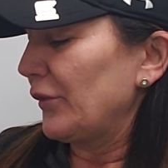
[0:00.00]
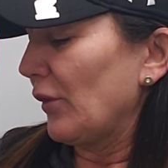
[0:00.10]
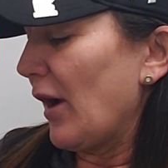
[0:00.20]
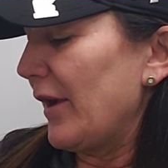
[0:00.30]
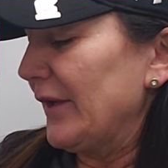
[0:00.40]

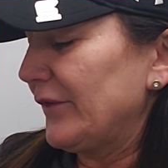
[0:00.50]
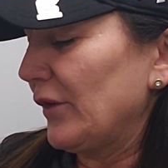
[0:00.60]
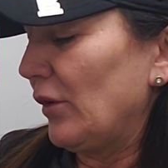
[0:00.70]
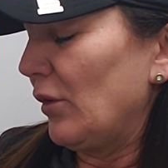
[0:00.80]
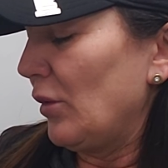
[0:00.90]

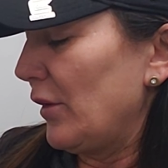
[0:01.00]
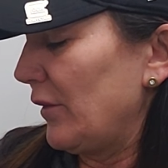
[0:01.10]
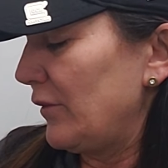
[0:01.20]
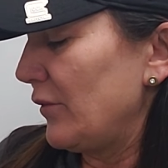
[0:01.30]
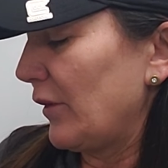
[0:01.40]
ISO.
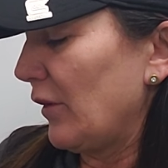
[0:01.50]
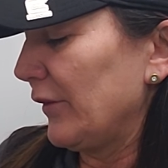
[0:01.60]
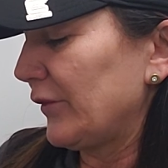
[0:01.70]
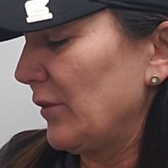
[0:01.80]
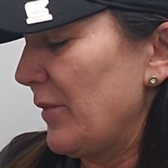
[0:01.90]
You can
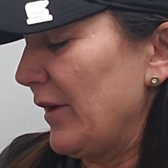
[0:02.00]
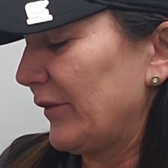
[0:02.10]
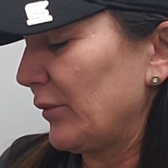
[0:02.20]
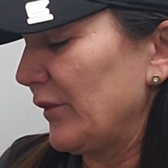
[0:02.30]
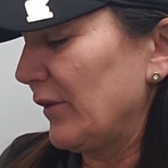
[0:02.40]
also mess
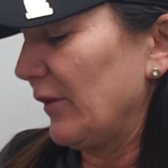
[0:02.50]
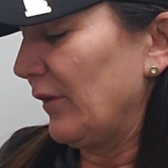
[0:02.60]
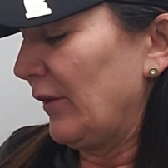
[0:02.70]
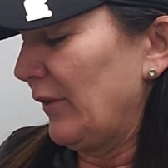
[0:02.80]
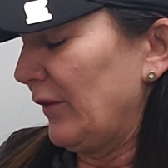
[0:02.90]
with the
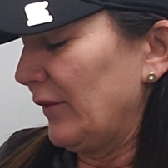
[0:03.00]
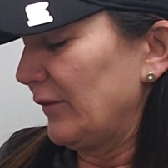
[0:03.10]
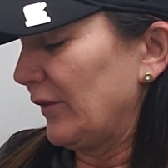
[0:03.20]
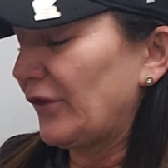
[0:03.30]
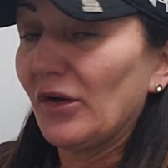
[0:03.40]

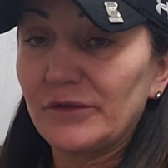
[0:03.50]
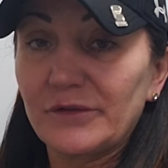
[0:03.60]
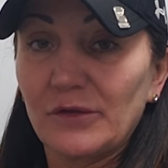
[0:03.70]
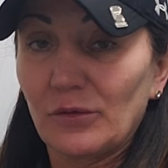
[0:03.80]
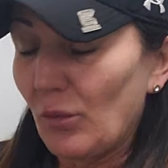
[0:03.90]
tungsten
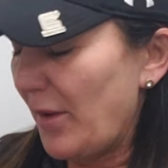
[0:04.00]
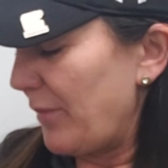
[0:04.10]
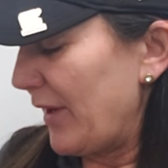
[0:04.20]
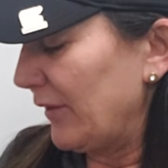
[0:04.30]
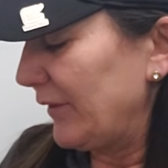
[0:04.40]
or white
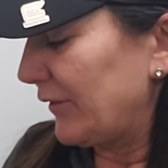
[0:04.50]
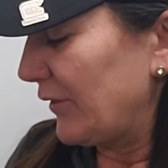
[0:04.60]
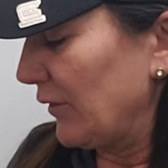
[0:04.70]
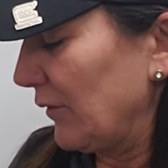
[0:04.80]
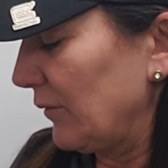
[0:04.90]
valence.
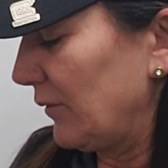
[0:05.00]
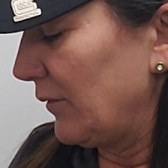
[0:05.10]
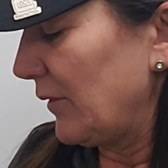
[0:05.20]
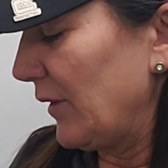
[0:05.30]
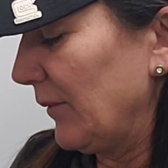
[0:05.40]
You're
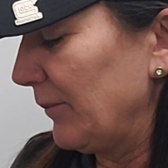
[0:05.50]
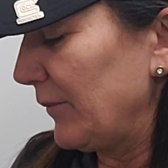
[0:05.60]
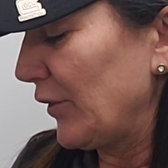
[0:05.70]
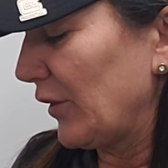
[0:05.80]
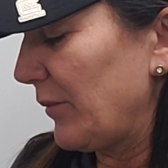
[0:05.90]

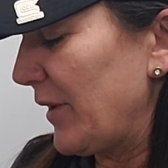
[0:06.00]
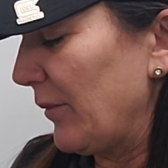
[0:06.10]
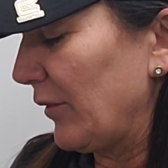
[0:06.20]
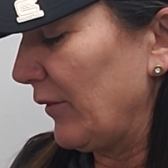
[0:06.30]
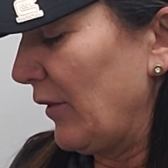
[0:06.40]
going to be able
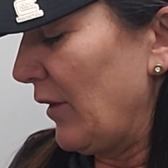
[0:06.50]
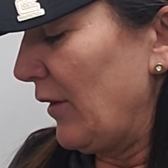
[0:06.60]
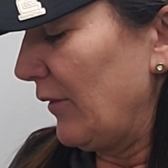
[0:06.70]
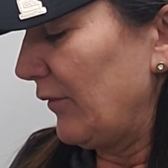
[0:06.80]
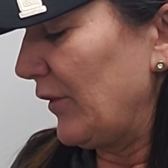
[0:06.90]
to
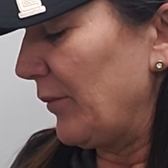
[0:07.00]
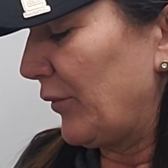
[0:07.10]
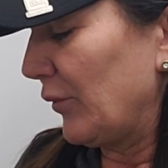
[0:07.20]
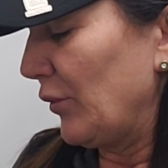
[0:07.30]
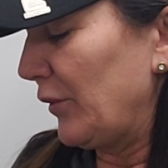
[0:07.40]
flip
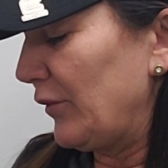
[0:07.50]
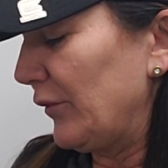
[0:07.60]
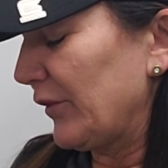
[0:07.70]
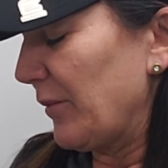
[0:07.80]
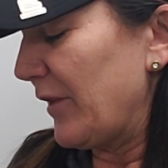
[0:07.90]
through and do
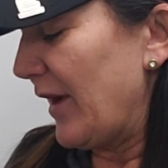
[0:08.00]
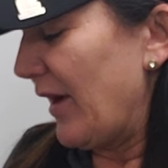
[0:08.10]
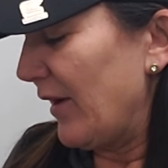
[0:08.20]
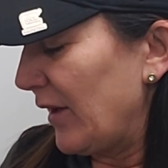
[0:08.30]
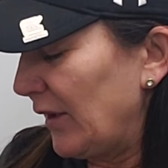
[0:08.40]
some of
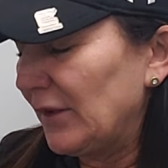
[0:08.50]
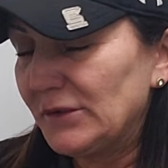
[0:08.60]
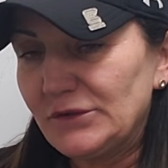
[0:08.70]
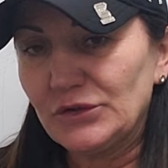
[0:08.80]
that. You're